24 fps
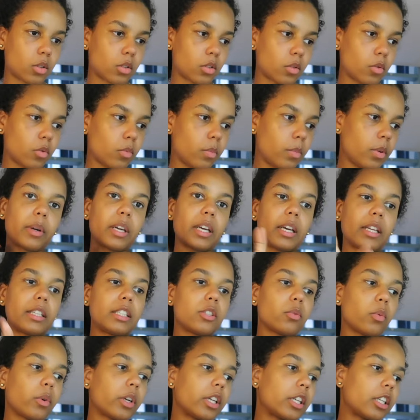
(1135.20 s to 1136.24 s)
soup. But I
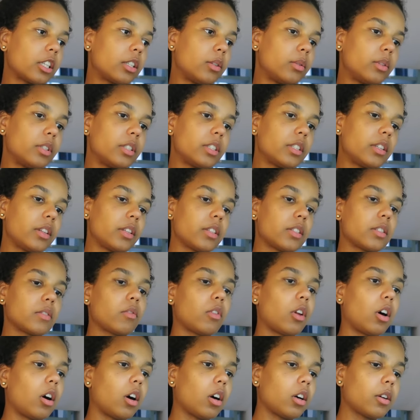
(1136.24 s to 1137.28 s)
did want to include it in this
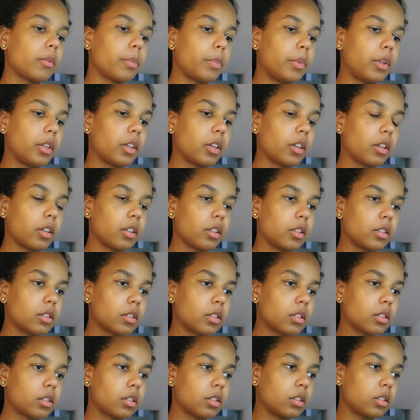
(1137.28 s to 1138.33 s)
vlog
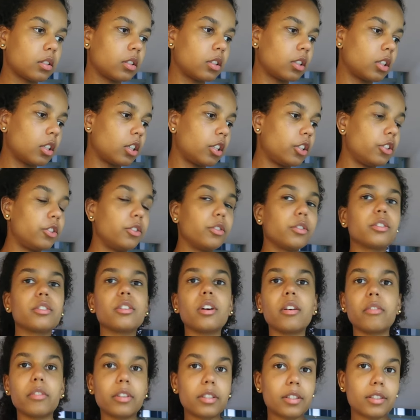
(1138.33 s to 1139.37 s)
because you can
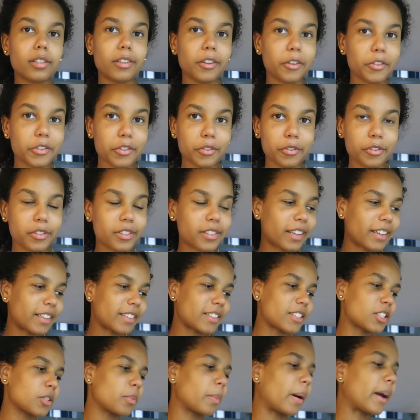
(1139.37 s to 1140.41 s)
obviously also just get
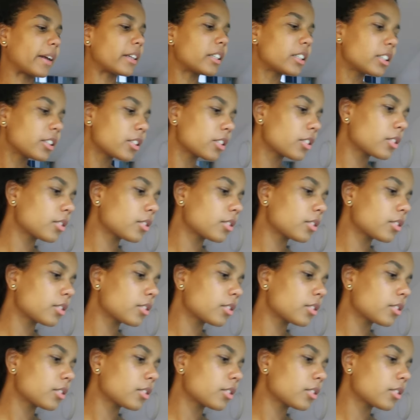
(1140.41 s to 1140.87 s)
inspired